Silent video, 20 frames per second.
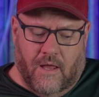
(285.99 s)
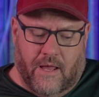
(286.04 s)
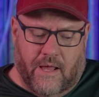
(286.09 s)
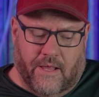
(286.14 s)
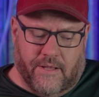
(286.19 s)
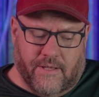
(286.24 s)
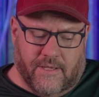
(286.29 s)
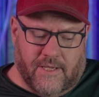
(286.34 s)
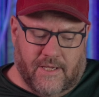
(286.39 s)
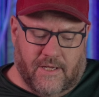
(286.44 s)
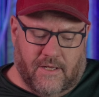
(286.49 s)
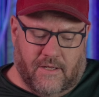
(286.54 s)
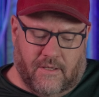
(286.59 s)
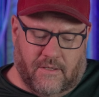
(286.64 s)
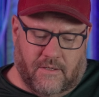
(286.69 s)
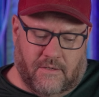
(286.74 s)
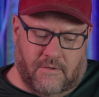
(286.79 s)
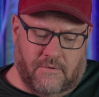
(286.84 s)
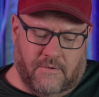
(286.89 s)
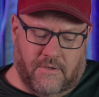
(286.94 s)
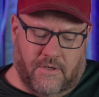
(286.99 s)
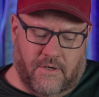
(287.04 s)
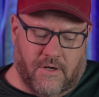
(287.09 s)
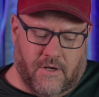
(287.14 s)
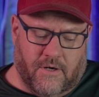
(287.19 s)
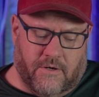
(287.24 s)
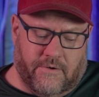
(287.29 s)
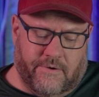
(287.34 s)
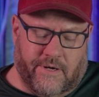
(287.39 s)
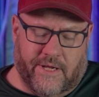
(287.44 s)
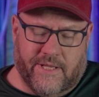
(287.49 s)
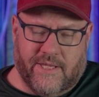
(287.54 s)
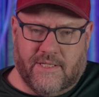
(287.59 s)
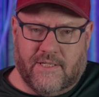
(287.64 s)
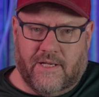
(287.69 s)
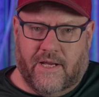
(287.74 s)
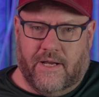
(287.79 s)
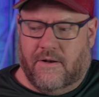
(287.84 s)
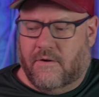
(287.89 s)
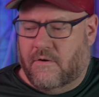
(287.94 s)
until, I
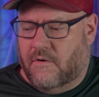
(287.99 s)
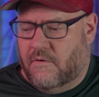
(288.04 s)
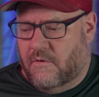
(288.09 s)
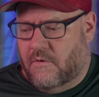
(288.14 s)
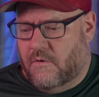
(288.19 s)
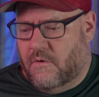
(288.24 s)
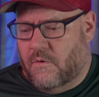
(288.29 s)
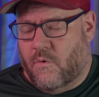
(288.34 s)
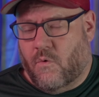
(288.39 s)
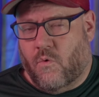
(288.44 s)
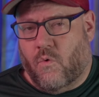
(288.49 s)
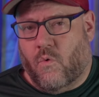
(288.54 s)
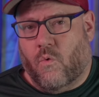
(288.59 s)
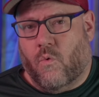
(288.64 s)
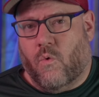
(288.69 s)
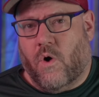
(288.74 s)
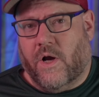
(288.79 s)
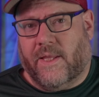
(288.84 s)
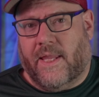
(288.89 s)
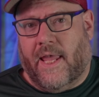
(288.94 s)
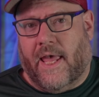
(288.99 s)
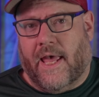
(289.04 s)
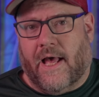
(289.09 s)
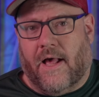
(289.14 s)
decide, what the